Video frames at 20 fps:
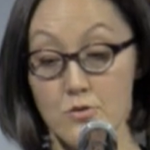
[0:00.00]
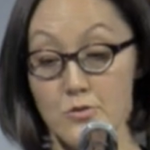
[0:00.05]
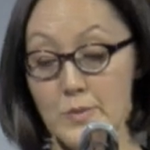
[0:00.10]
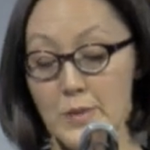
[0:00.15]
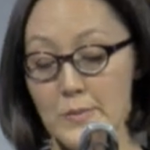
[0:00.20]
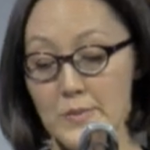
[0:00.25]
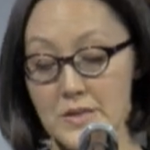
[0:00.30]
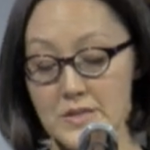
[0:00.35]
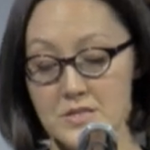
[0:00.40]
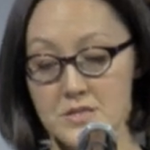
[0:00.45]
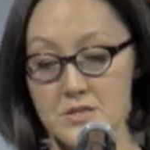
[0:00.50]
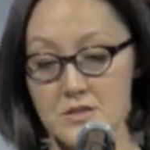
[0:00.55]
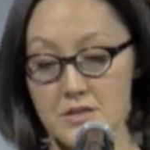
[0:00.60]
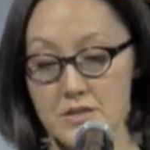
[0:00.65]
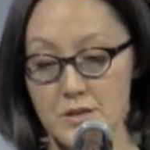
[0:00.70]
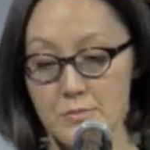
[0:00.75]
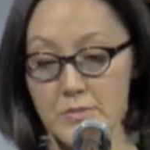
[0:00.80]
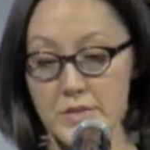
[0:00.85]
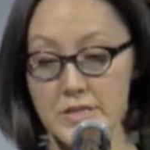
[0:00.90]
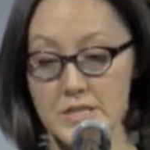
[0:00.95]
Or maybe it
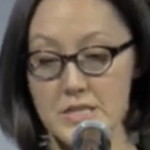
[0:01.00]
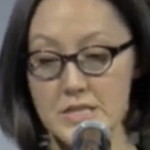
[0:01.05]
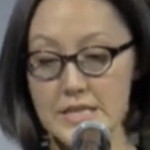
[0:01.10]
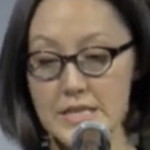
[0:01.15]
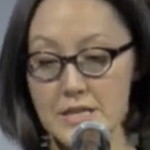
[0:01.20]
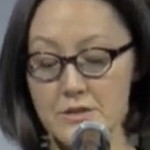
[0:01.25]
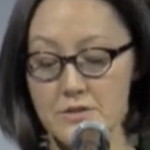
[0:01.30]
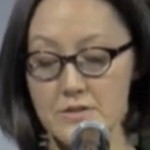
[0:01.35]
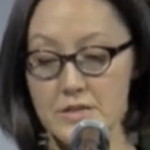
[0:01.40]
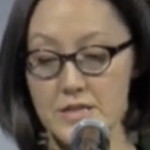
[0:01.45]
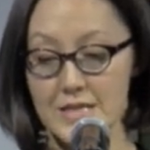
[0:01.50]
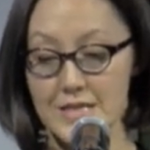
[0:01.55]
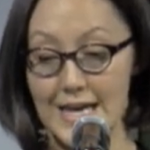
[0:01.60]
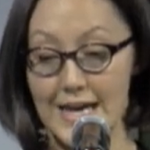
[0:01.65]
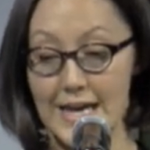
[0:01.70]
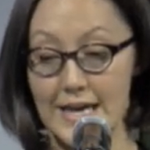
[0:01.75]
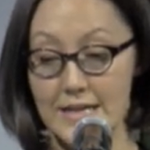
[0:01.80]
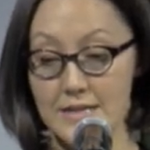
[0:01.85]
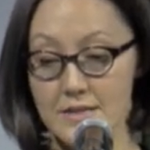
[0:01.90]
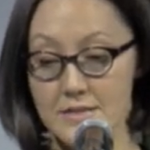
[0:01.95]
started much later than
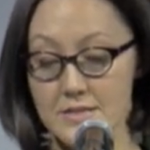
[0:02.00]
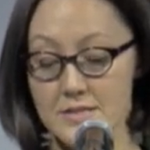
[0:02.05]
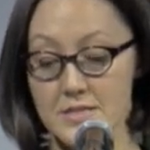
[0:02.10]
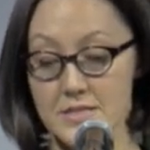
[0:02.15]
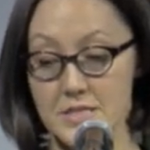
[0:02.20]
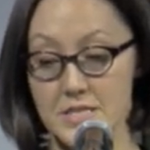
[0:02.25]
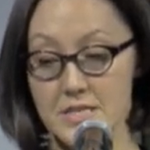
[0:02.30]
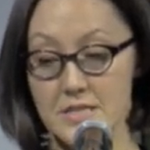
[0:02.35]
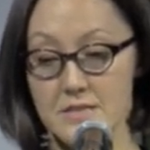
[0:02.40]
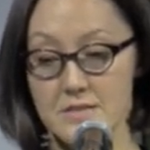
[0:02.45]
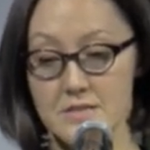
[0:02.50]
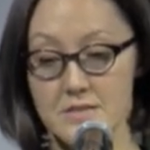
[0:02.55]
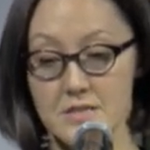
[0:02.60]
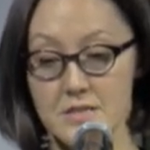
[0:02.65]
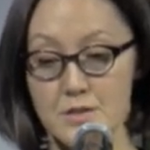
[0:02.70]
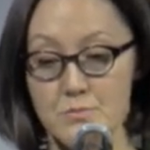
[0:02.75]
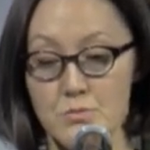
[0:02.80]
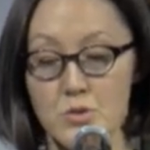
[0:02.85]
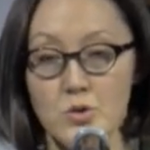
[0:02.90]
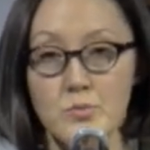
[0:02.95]
that, such as
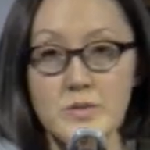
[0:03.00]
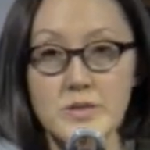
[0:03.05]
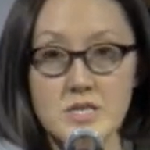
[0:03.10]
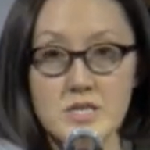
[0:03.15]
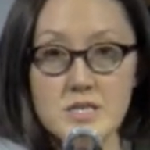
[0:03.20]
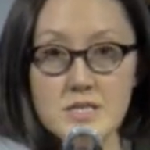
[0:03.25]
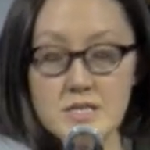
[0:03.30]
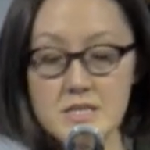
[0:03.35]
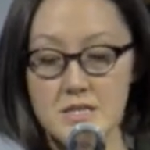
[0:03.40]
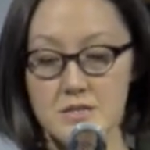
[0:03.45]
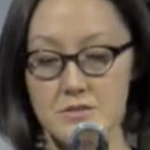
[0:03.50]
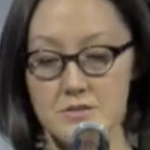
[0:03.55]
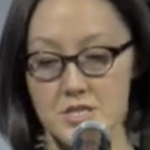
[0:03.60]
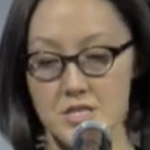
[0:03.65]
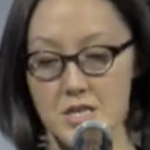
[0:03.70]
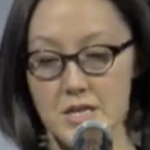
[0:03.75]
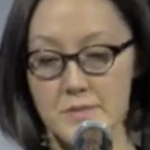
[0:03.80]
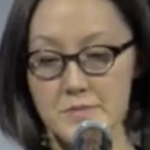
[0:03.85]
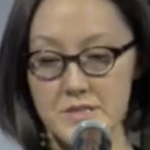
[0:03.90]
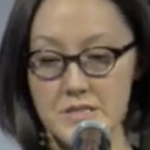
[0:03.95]
the moment she set her
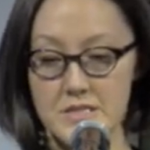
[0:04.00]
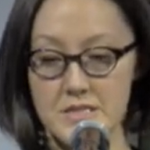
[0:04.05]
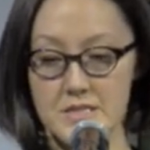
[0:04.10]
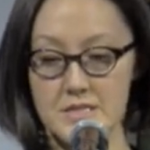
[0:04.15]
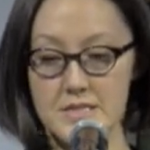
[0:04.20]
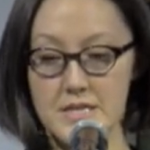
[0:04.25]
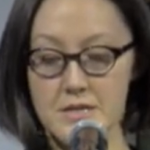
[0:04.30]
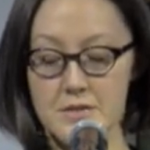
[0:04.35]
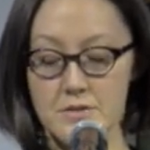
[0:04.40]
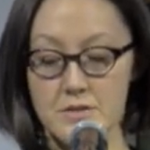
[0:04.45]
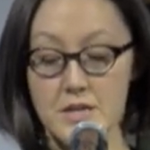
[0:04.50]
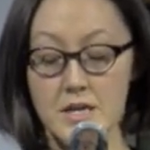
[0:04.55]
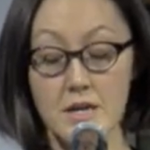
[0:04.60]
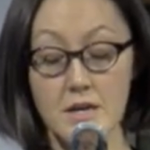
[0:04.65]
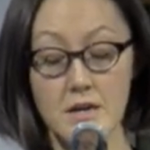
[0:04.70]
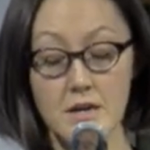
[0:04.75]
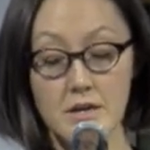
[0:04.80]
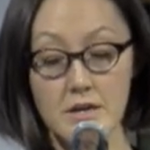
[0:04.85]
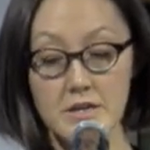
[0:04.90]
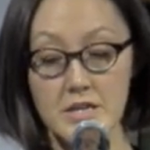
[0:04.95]
chopsticks down,
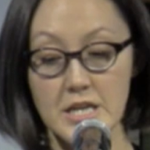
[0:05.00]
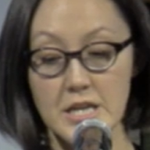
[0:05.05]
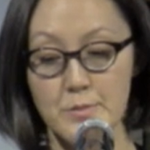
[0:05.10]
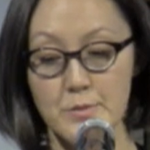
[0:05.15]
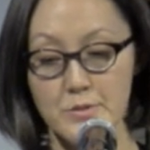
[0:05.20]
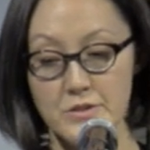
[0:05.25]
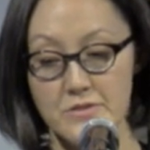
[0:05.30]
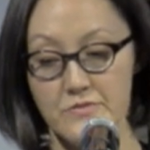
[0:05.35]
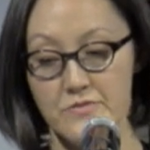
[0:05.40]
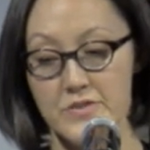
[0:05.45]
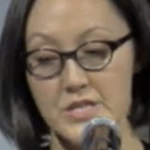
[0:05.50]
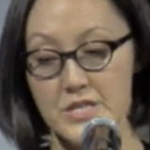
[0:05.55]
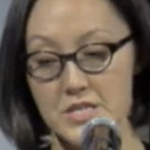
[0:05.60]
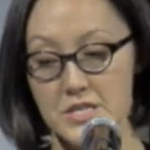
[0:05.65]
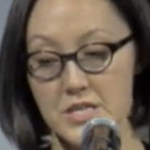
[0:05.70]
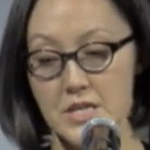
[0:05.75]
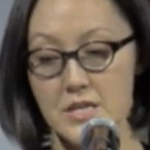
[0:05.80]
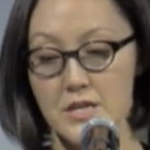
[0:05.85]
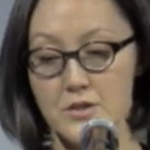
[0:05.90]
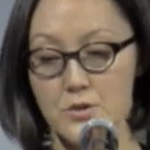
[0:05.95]
unable to
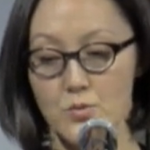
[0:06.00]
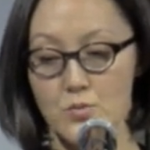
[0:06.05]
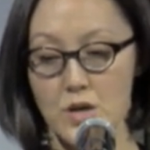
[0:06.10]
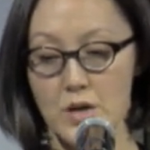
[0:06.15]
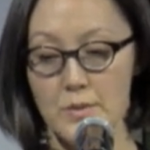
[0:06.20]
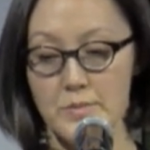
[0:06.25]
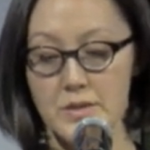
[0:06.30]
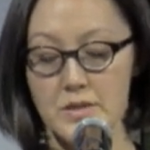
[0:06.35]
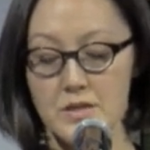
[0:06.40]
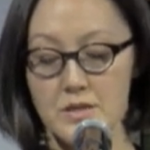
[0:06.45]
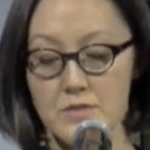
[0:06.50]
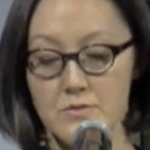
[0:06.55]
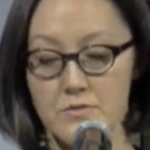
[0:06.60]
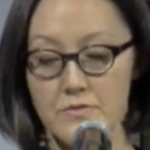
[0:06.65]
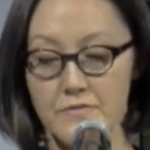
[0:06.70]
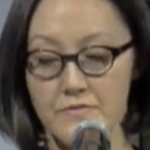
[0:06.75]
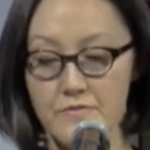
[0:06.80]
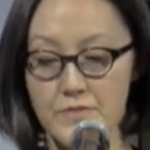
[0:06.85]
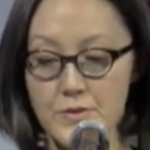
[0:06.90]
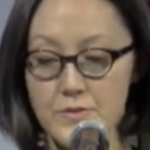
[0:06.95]
finish eating the ramen that
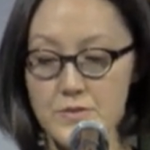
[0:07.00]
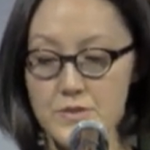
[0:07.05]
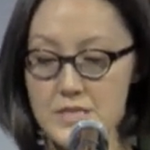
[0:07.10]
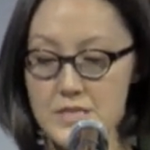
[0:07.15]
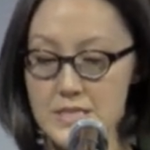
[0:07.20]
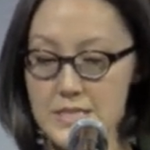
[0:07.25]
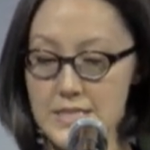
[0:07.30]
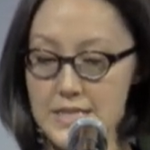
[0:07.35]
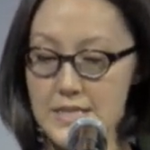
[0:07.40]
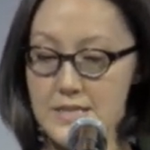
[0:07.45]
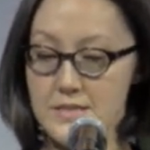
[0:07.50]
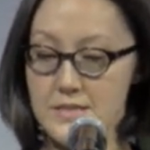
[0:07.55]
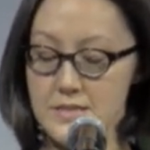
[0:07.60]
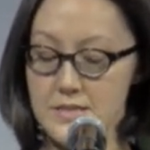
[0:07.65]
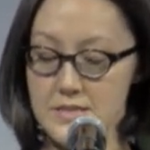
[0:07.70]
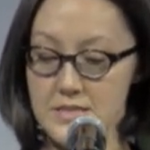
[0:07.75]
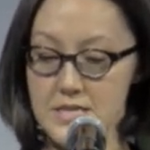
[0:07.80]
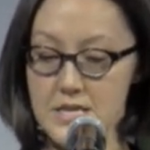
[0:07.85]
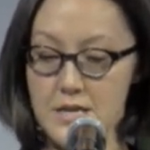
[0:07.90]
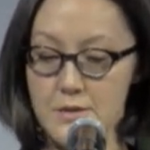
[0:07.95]
refused to taste
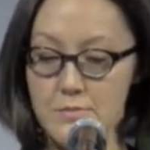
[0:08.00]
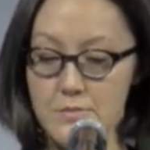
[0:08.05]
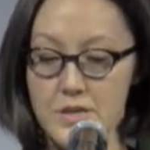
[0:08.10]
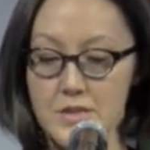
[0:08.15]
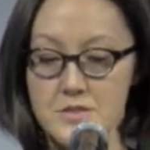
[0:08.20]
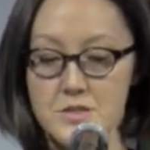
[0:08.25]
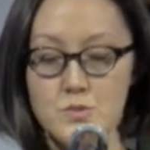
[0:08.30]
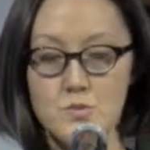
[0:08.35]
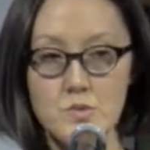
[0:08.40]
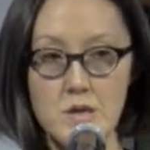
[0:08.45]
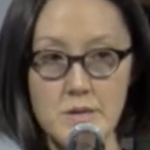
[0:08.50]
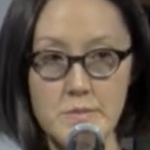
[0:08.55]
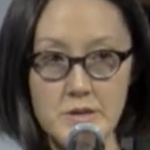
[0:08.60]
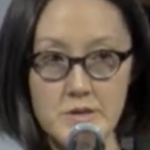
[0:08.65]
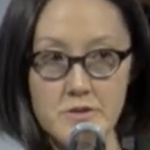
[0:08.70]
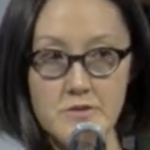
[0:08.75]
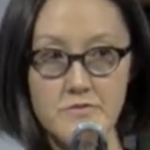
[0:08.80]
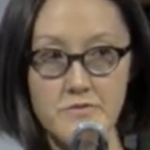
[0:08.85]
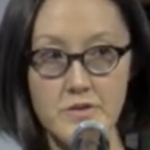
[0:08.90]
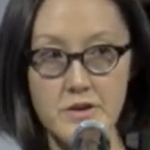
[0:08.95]
the same as the
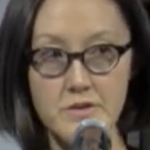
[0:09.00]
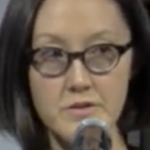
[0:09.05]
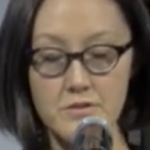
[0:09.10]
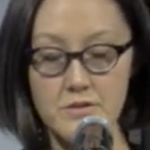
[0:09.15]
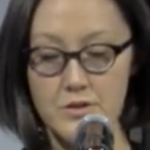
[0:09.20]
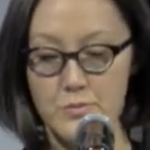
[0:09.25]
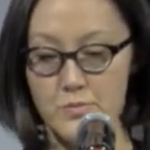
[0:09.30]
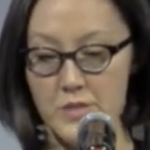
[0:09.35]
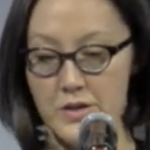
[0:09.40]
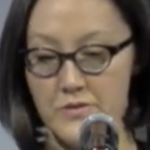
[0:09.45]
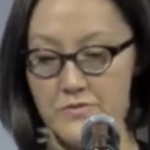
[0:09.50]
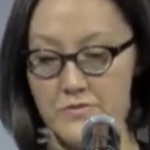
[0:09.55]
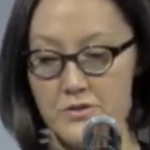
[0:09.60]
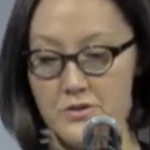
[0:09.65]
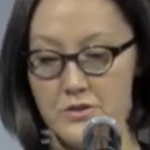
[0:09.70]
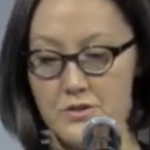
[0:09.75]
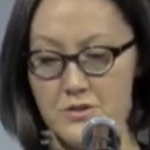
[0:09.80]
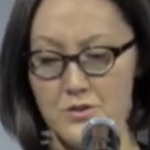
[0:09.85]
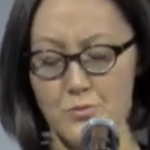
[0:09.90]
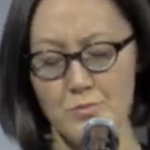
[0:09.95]
ramen her father had made for
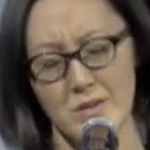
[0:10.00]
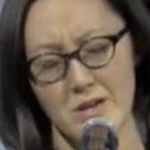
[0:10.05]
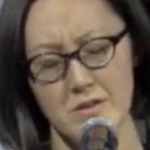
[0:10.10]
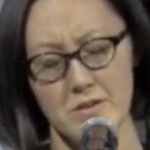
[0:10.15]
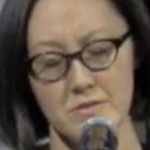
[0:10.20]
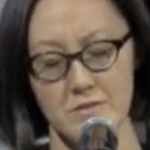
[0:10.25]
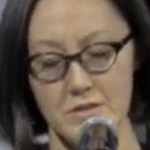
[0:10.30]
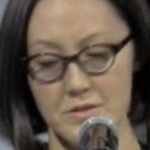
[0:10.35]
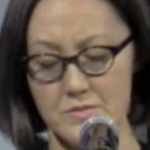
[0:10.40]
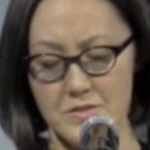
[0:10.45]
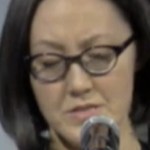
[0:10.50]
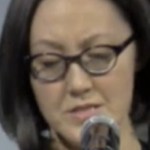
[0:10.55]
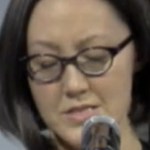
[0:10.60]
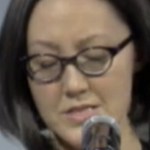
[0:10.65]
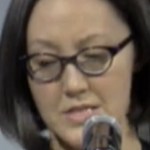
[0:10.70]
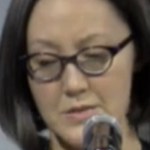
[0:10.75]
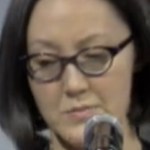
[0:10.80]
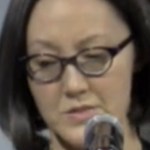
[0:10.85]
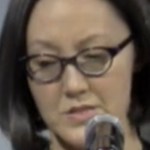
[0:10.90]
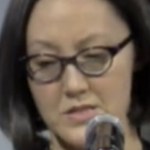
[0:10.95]
her, no matter that it was the
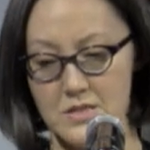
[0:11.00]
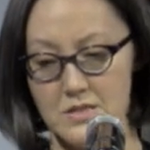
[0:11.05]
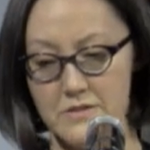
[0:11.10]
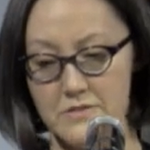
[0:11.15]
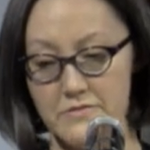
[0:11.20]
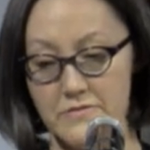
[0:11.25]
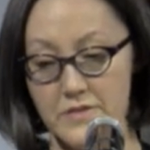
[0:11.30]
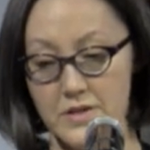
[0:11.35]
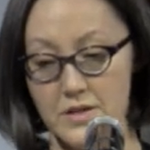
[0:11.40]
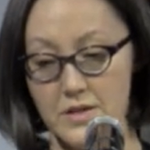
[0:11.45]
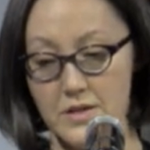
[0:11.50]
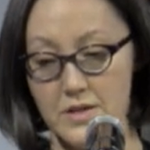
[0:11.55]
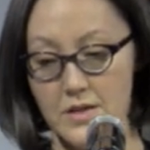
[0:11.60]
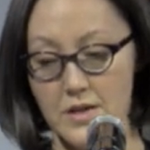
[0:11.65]
same stuff.